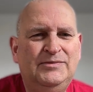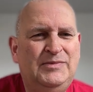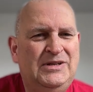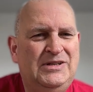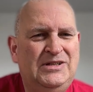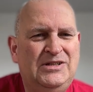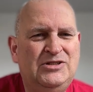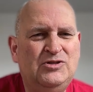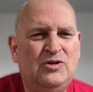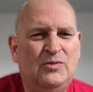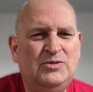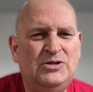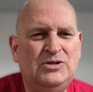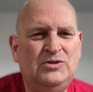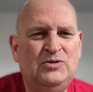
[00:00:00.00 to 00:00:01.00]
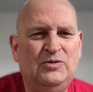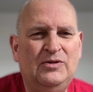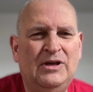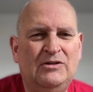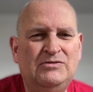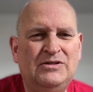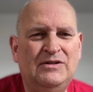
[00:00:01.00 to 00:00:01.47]
a pity he stops in
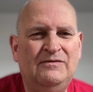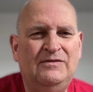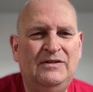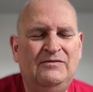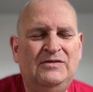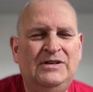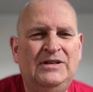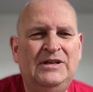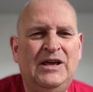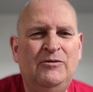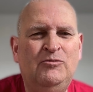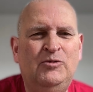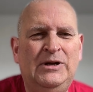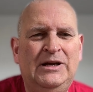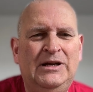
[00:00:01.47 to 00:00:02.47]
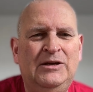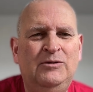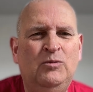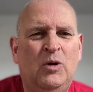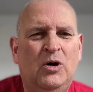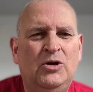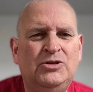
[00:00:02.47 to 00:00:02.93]
2015. It really
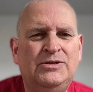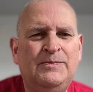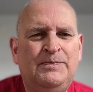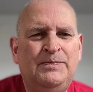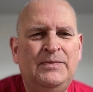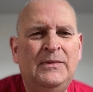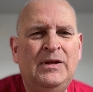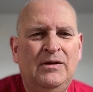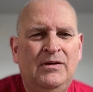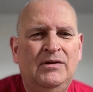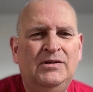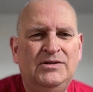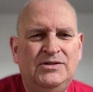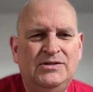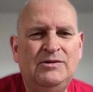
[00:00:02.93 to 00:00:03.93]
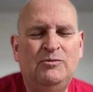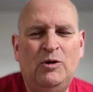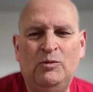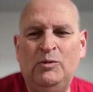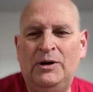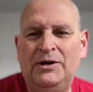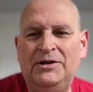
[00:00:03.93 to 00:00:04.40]
was
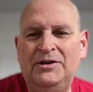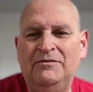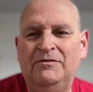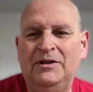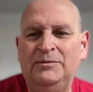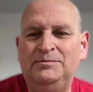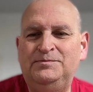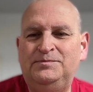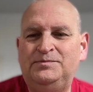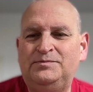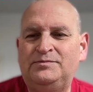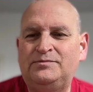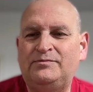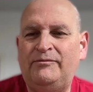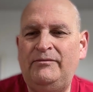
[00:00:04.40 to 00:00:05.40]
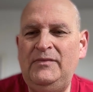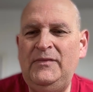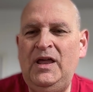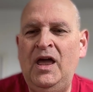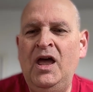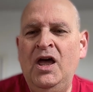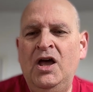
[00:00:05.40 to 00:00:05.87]
somewhat wonderful.
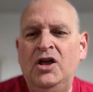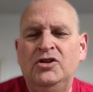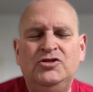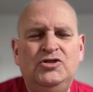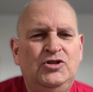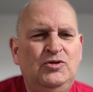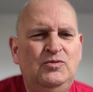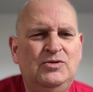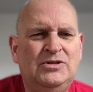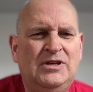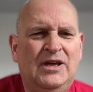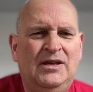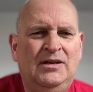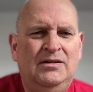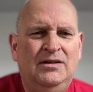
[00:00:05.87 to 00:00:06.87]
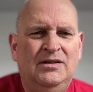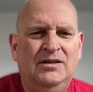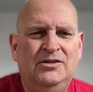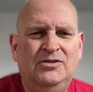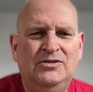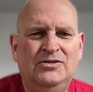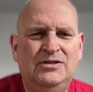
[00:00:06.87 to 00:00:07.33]
Tuesday,
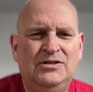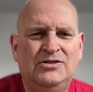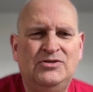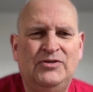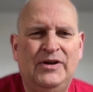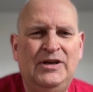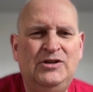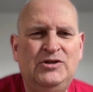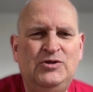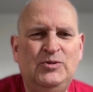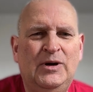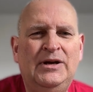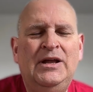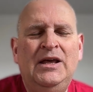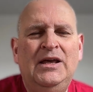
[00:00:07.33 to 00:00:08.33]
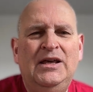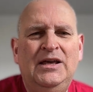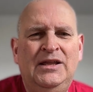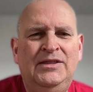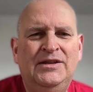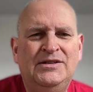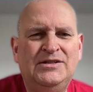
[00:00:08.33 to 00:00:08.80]
and here's a strange one,
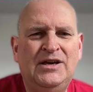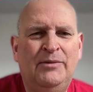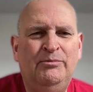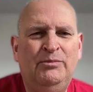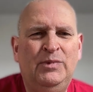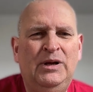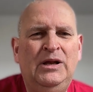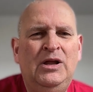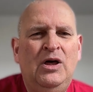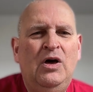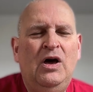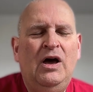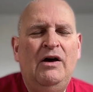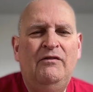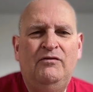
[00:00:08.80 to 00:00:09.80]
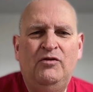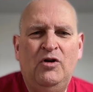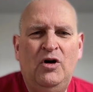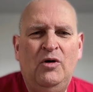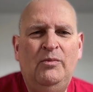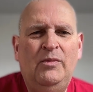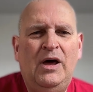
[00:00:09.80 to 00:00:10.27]
in the tumble
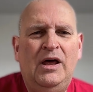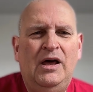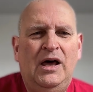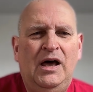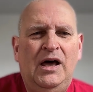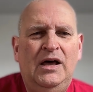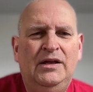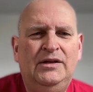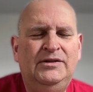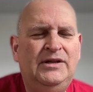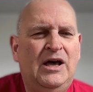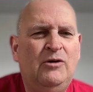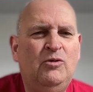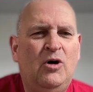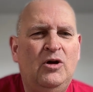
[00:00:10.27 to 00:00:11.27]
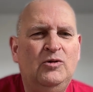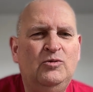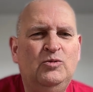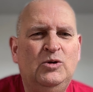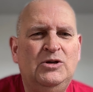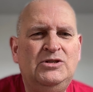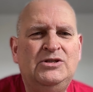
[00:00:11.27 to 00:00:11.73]
from uh, now
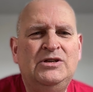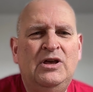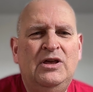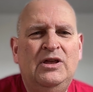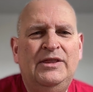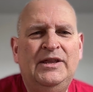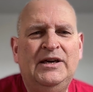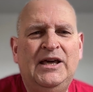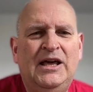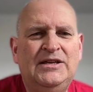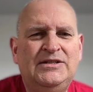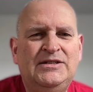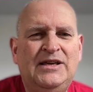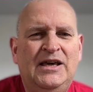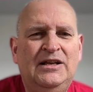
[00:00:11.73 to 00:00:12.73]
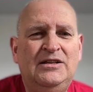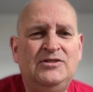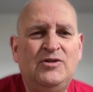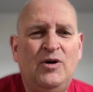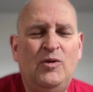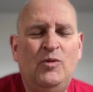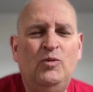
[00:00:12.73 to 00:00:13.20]
onwards, the guest
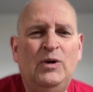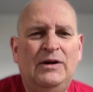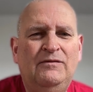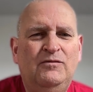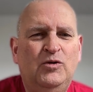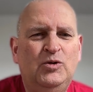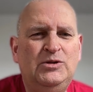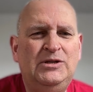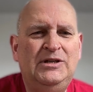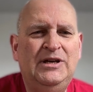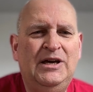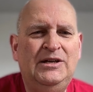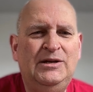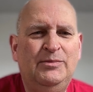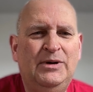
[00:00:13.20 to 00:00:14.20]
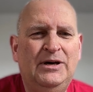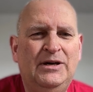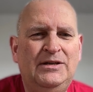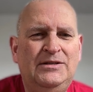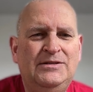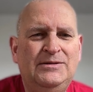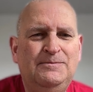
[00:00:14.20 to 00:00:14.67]
ales 149 a
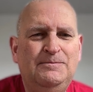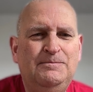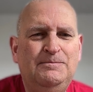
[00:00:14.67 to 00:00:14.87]
pint.